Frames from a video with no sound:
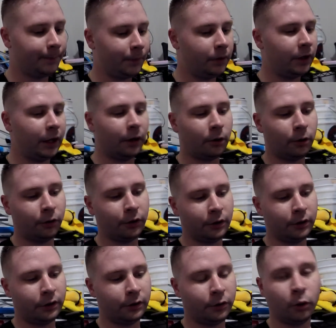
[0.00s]
Take all
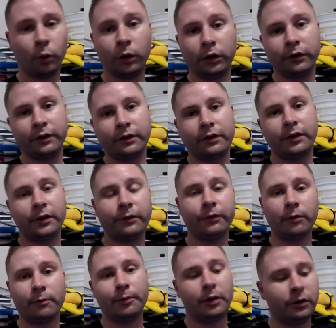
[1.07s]
the oils and stuff from
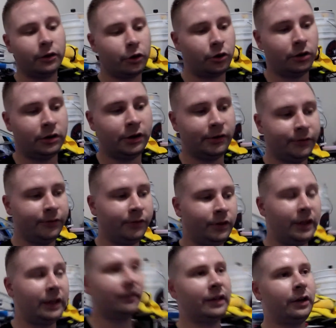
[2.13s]
the polish off
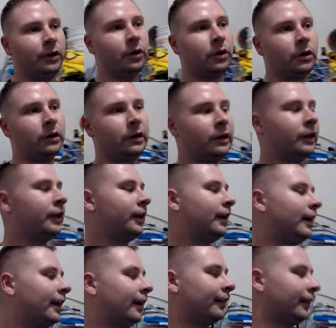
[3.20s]
the entire car,
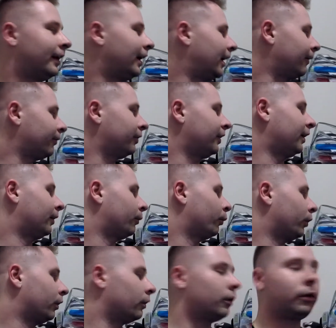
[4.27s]
and then after that,
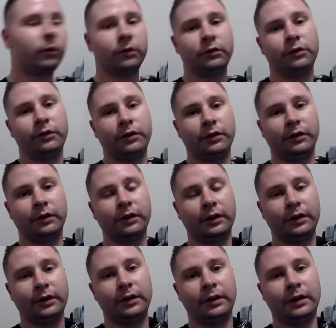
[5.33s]
we are going to start
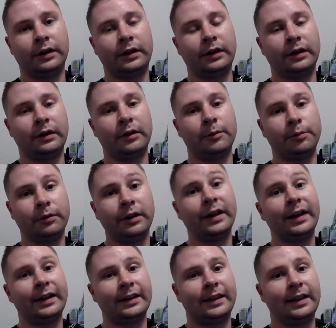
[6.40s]

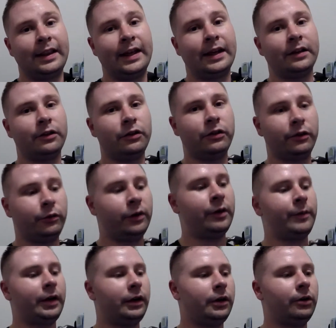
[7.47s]
applying that
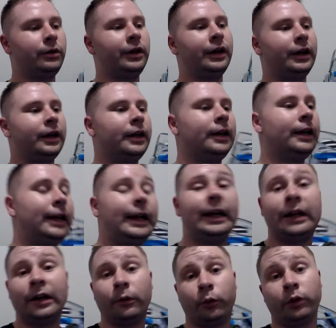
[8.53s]
ceramic coating. And
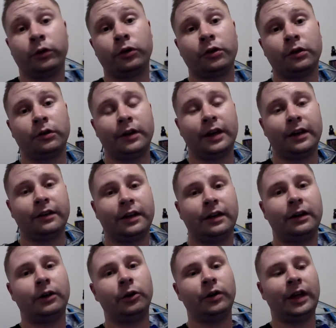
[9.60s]
I will show you guys how
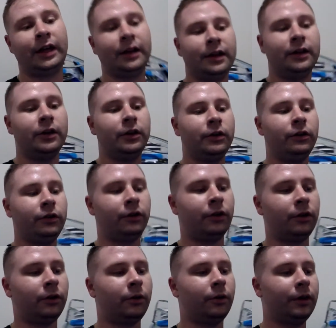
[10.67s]
to do that.
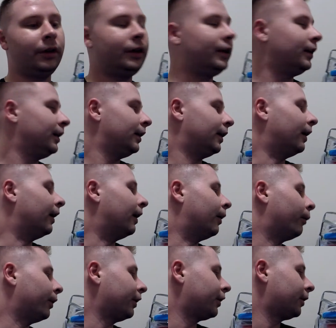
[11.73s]
So
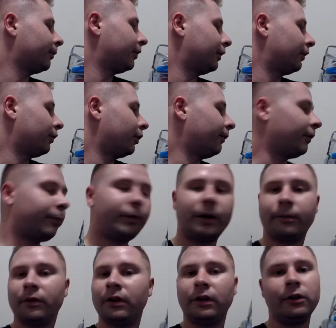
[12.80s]
when it comes to the surface
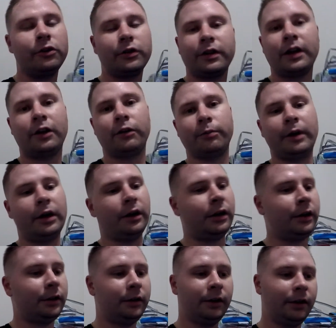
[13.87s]
prep, you just kind of spray it
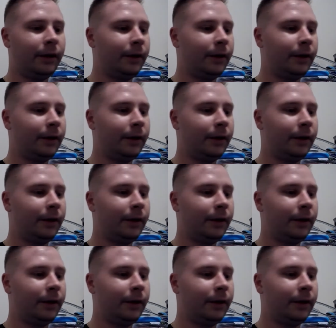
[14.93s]
on.